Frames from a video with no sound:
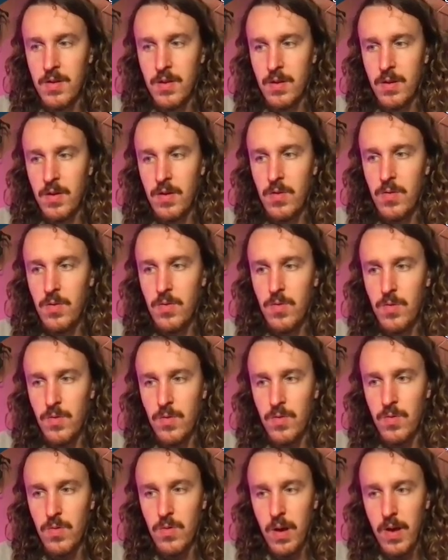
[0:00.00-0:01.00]

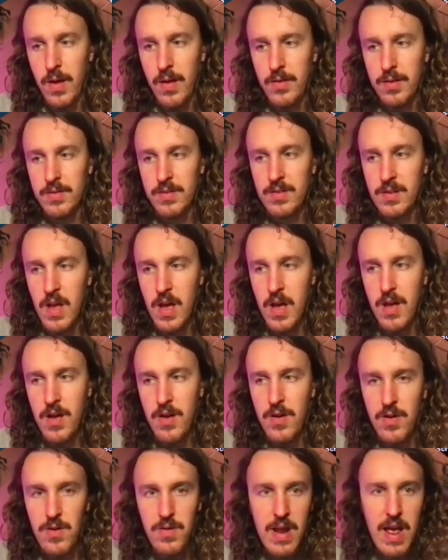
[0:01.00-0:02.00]
Cool.
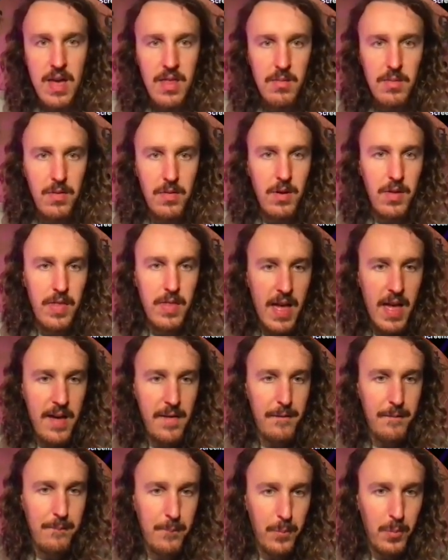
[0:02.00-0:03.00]
So now that we've got that,
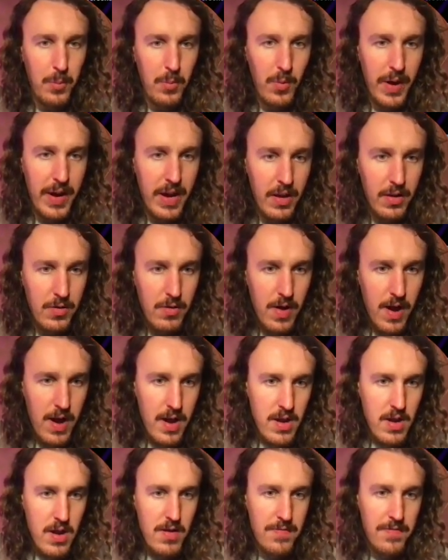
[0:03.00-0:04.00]
we're going to create a
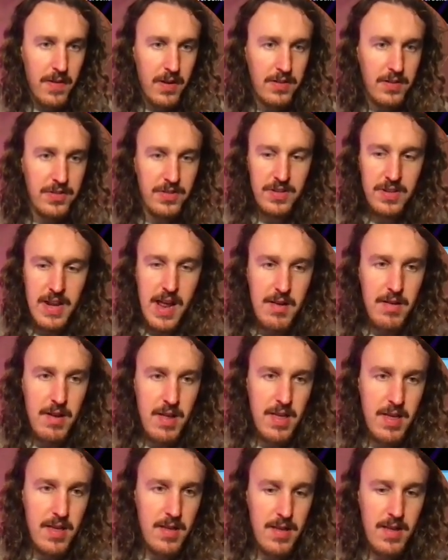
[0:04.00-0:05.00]
new function down
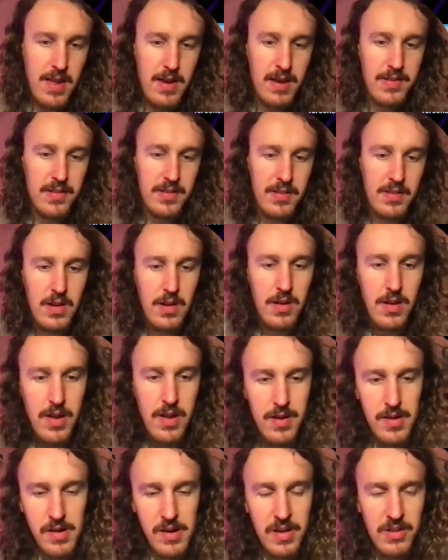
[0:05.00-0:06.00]
here, and it's going to
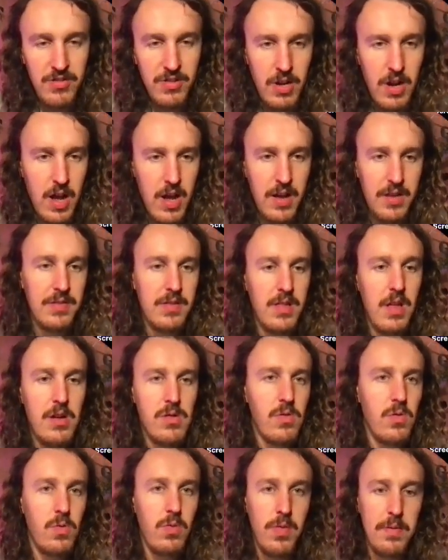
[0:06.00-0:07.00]
initialize
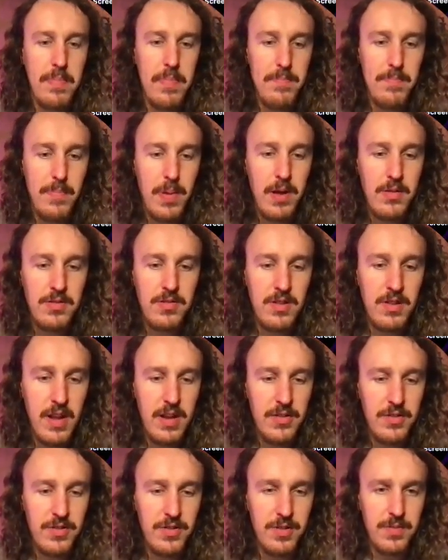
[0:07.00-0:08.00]
all the pose
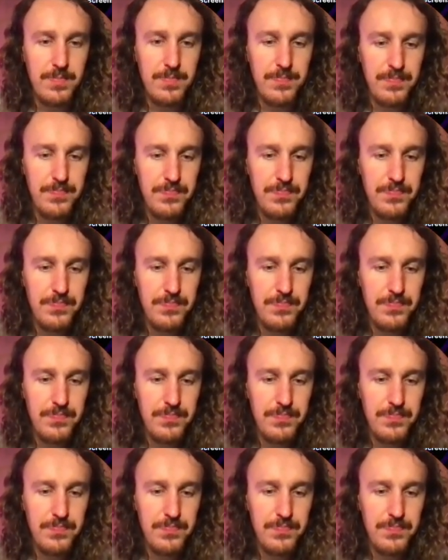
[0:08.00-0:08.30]
detection.